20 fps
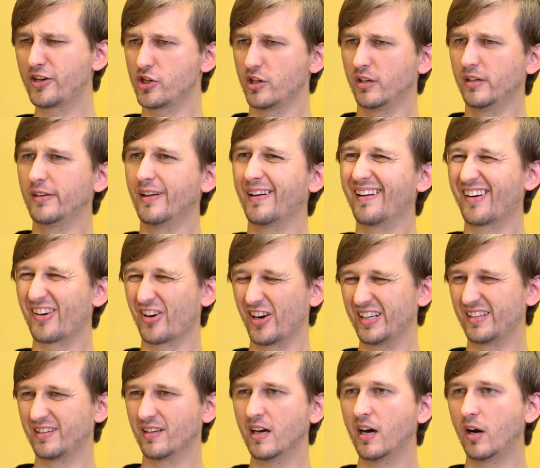Actually,
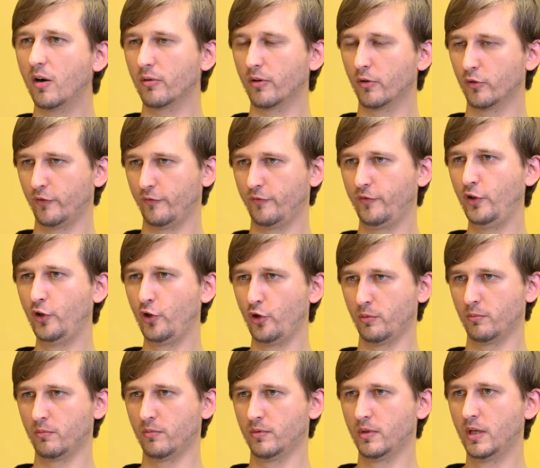right now on
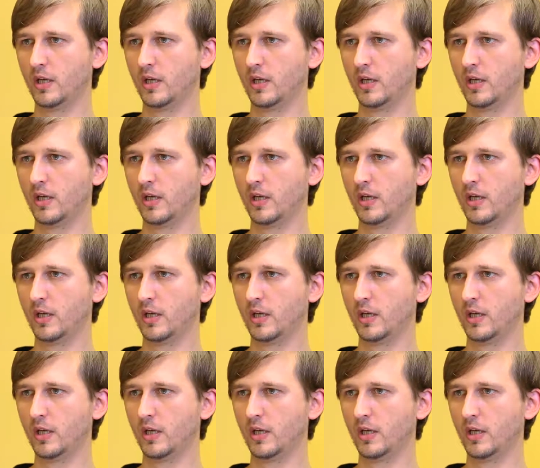Ethereum,